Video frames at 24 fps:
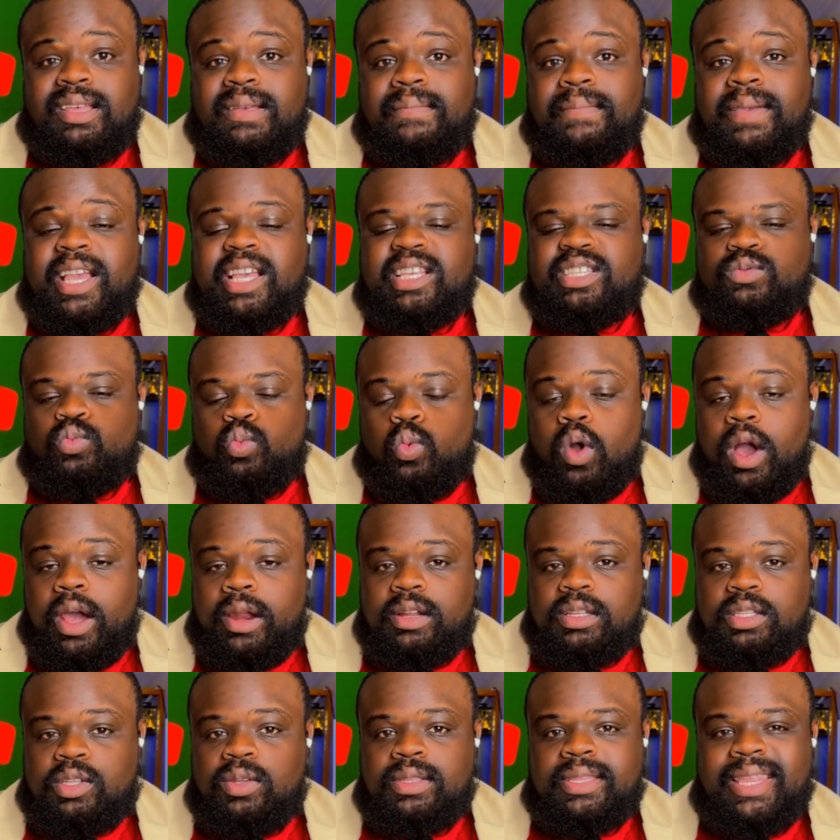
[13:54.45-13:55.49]
Because one
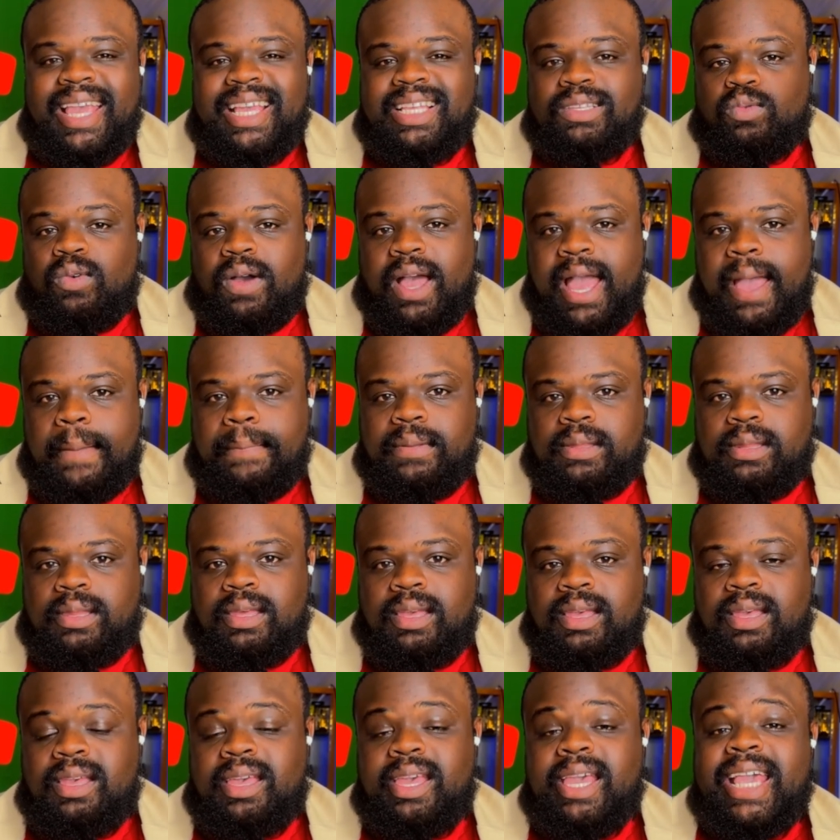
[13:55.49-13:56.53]
or two things will happen.
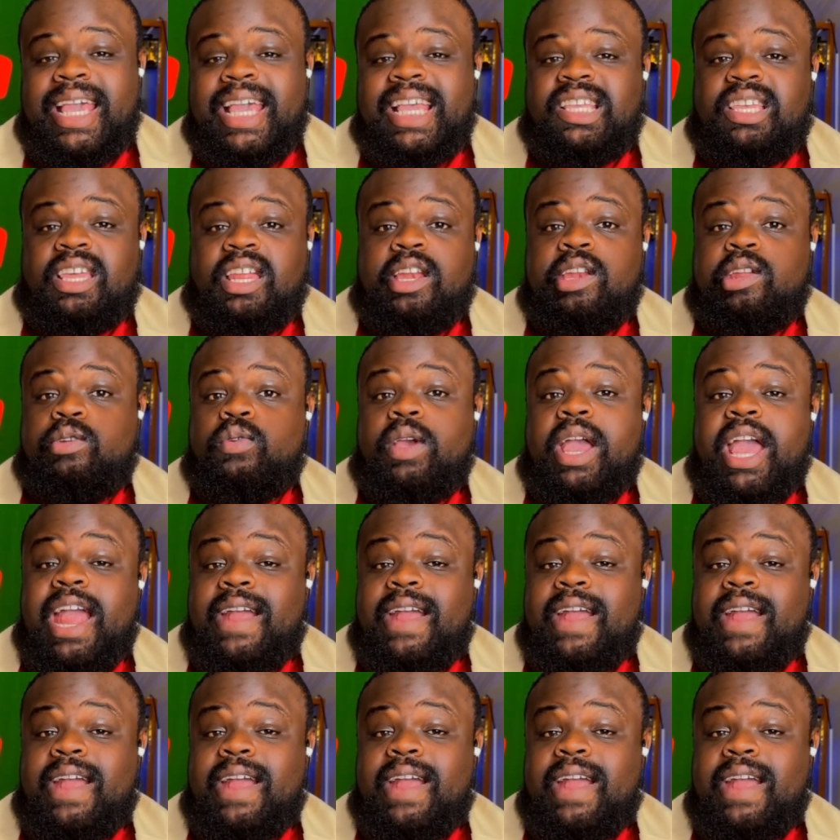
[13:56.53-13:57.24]
He's gonna do